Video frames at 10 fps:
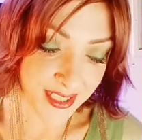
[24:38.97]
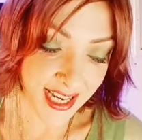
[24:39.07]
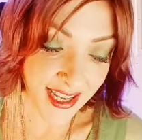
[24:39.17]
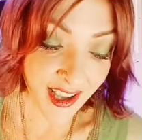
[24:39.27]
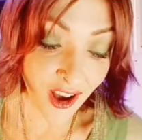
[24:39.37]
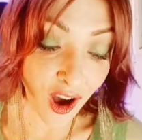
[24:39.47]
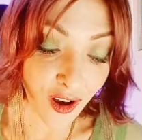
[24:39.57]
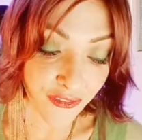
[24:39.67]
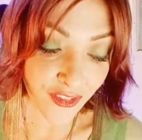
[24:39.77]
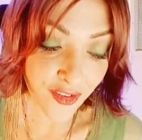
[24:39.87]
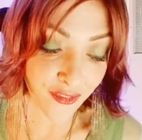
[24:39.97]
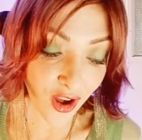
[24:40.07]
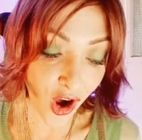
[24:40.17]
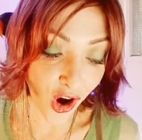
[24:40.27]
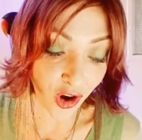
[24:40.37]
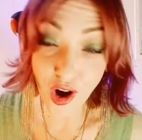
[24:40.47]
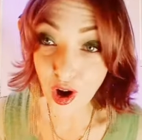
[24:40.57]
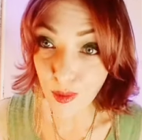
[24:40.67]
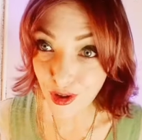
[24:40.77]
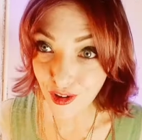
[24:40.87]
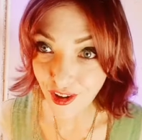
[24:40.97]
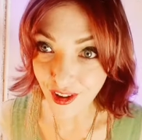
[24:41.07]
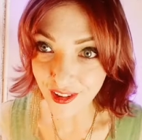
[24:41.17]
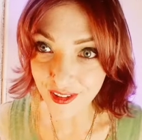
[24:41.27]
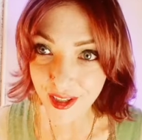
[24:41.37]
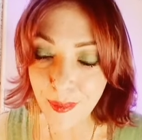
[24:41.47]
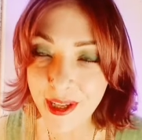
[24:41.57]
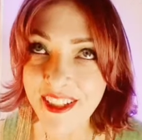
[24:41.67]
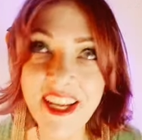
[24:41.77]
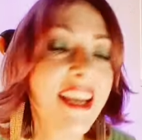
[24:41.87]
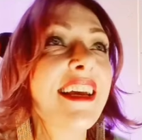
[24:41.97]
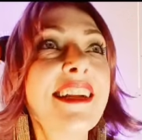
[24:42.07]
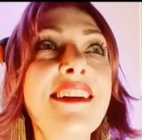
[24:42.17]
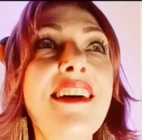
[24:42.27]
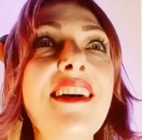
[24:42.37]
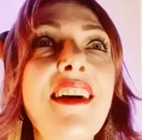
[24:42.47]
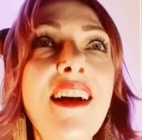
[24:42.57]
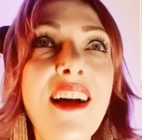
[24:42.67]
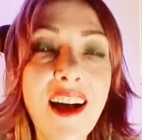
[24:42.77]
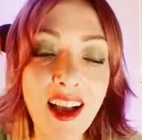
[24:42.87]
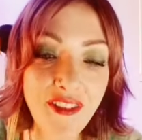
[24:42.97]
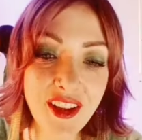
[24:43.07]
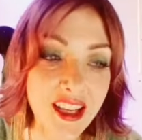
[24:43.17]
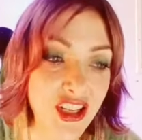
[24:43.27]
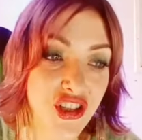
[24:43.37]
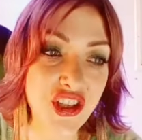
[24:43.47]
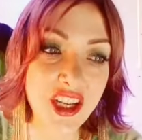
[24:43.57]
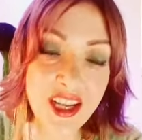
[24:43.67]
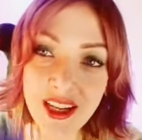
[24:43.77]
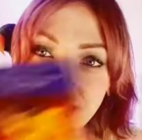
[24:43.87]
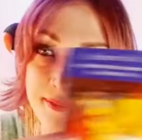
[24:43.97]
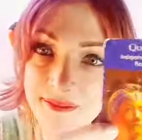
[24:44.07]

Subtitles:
taking off of our armor a little bit, and I feel like she